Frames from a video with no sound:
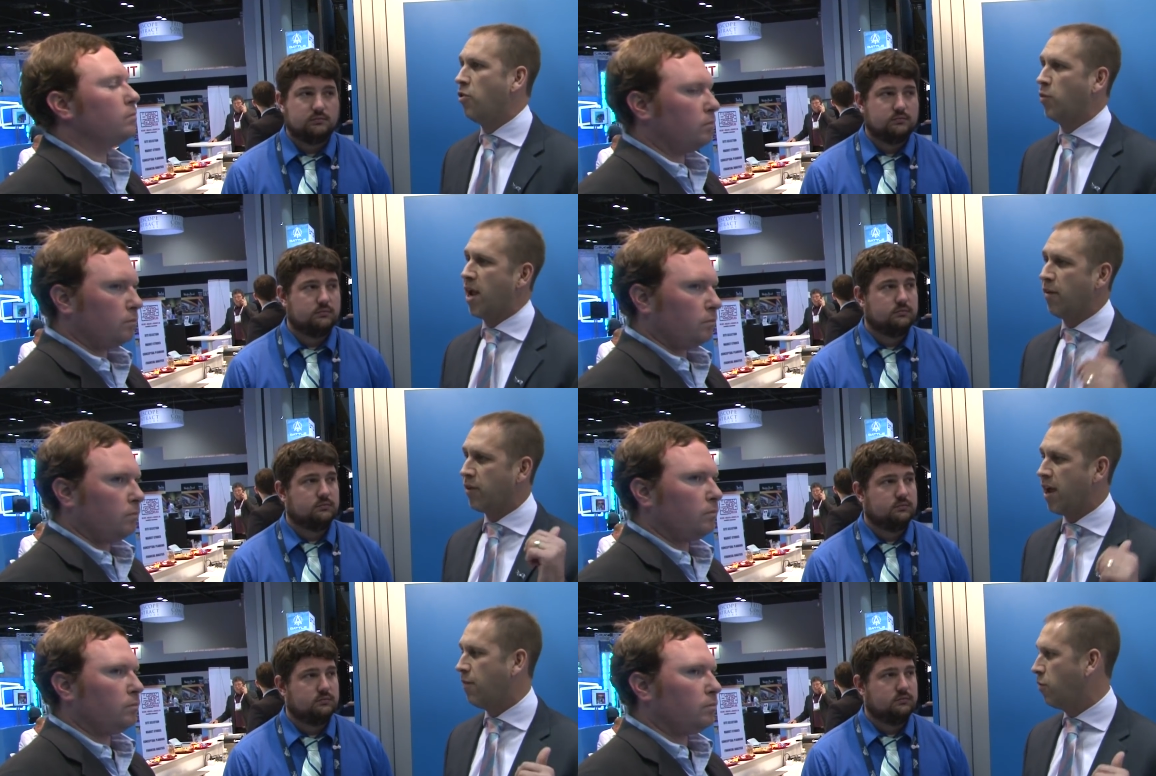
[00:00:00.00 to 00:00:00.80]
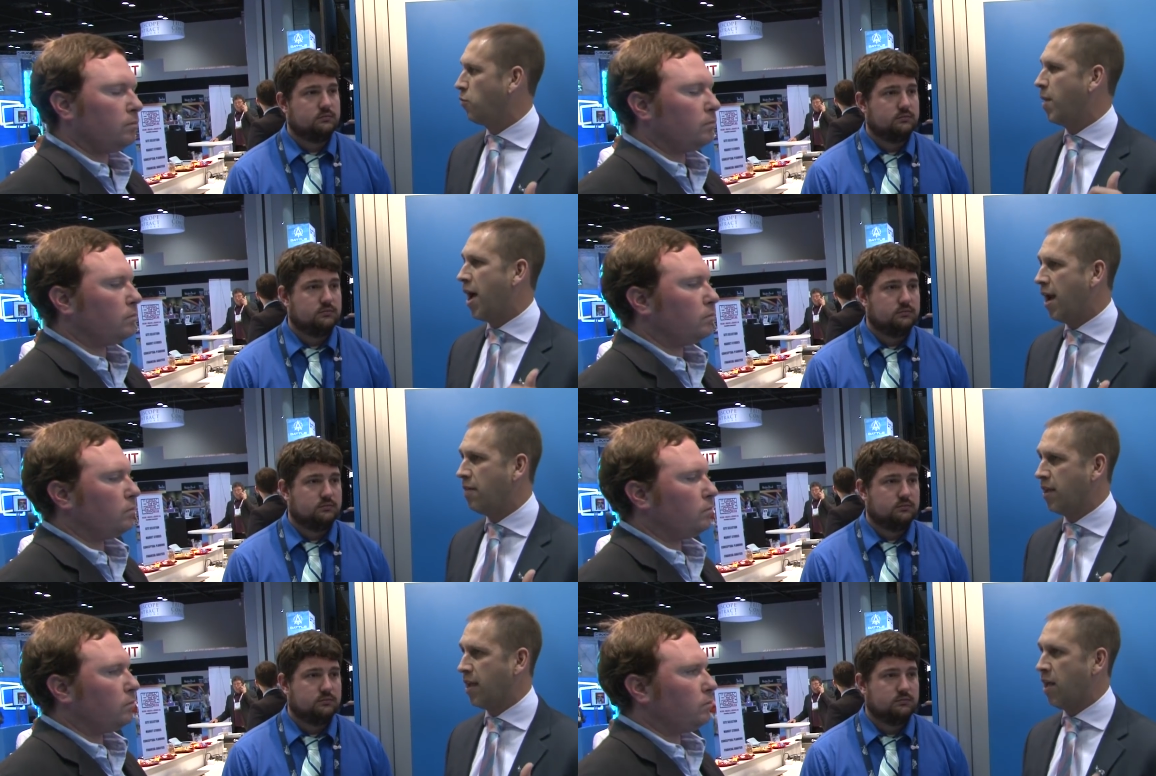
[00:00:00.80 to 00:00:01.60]
Speaker 1: So we have to have those
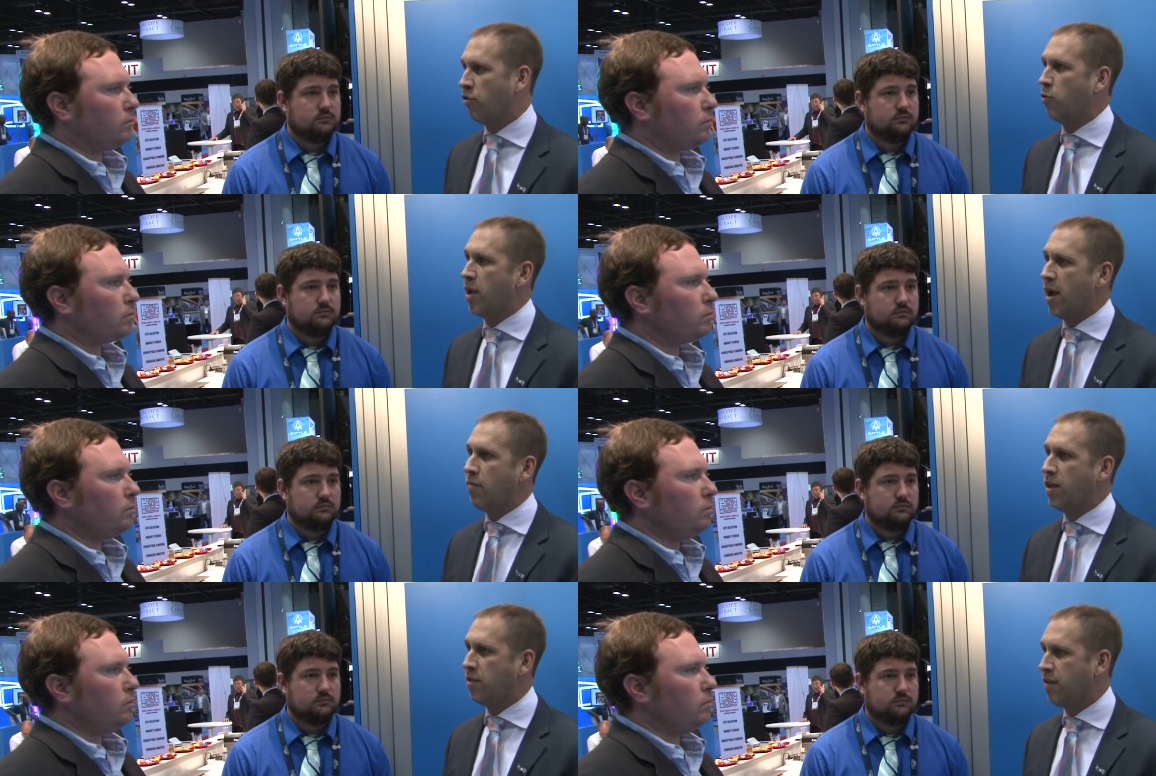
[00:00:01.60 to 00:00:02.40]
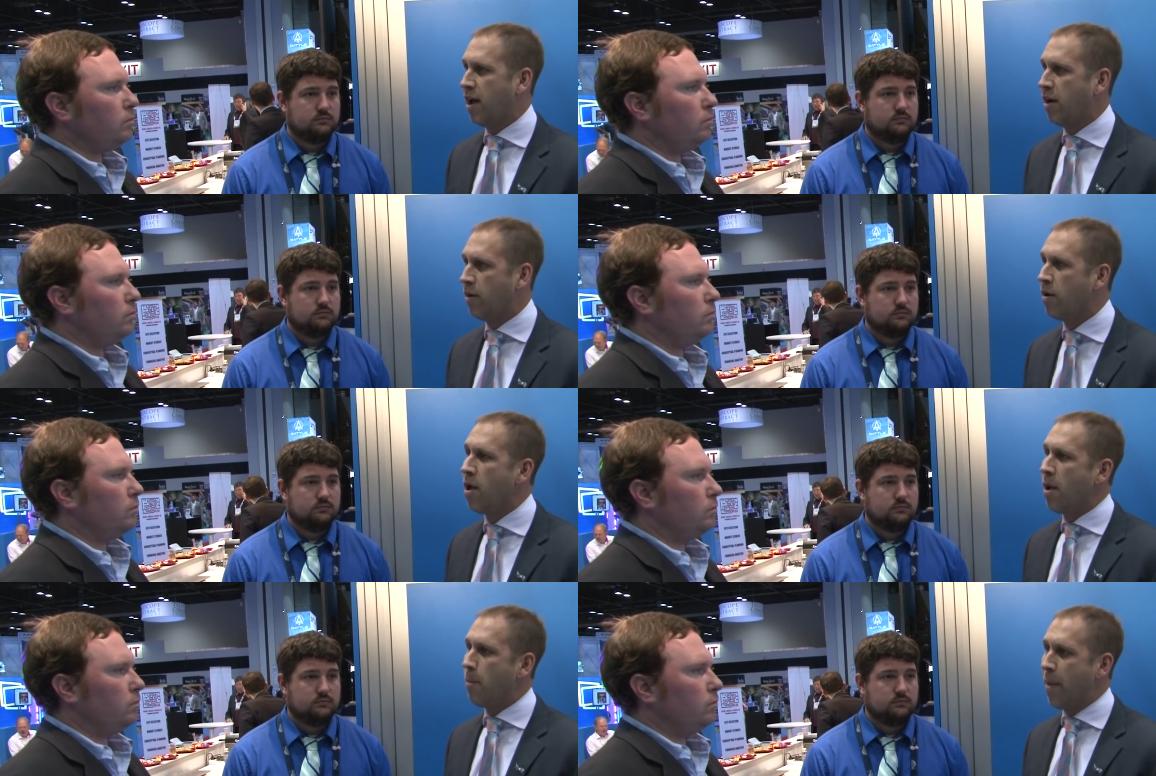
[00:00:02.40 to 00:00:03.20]
behind the guest, so we have the entire
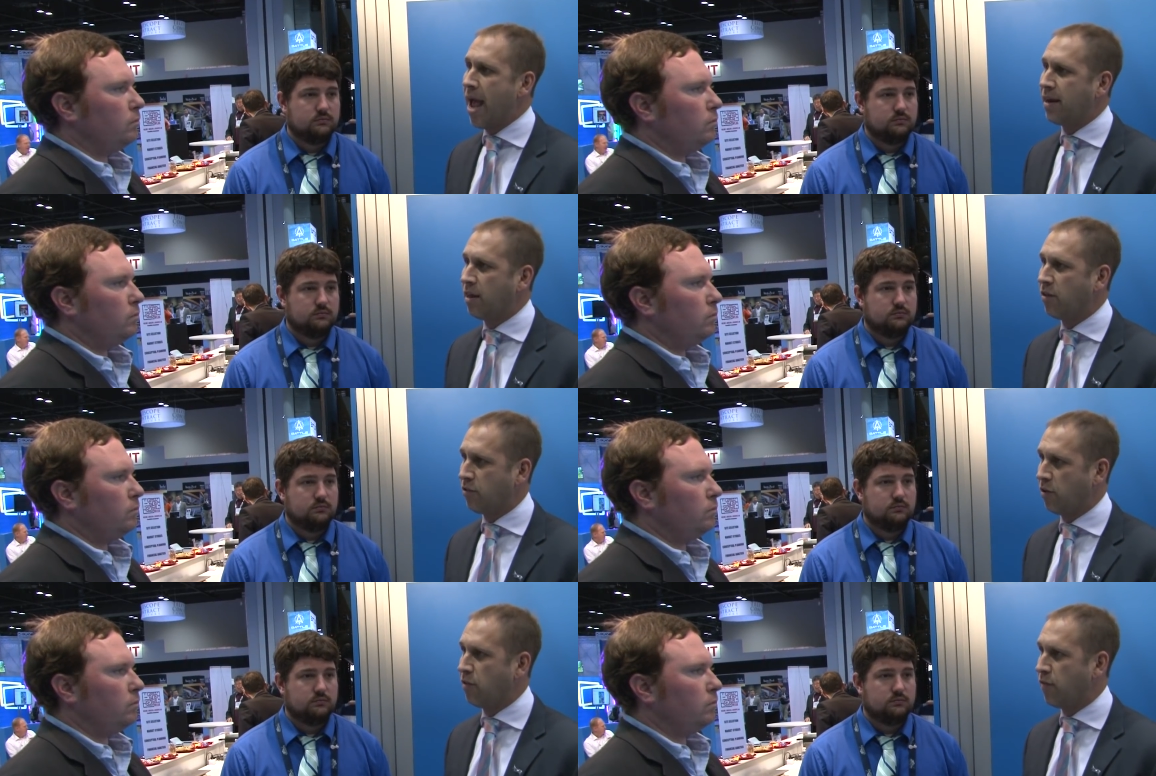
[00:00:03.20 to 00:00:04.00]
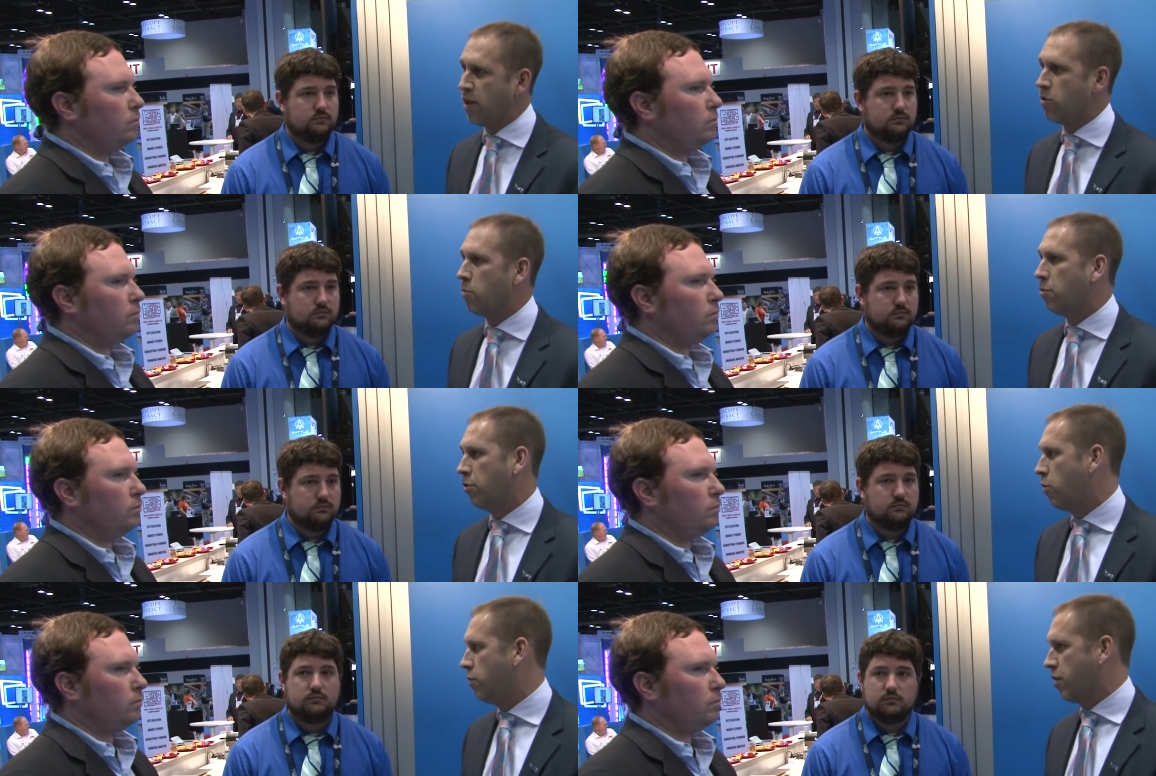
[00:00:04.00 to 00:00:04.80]
magnet that's on the vehicle
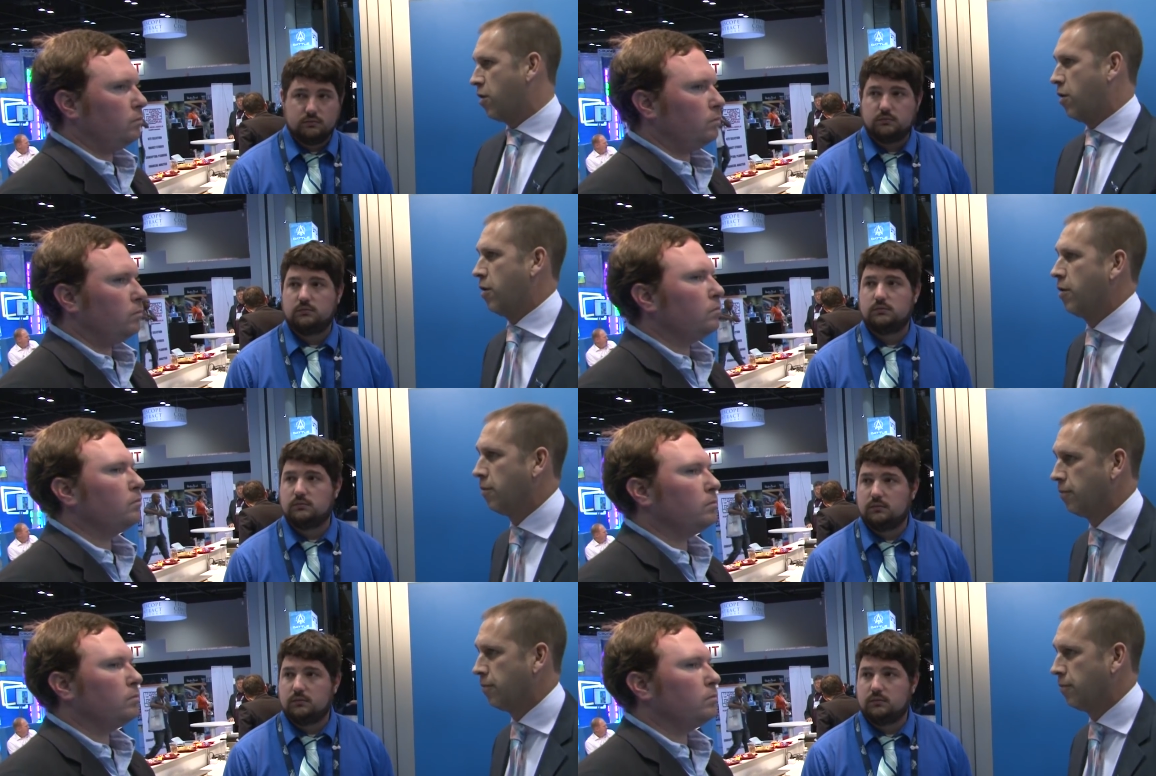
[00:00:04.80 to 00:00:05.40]
below the car.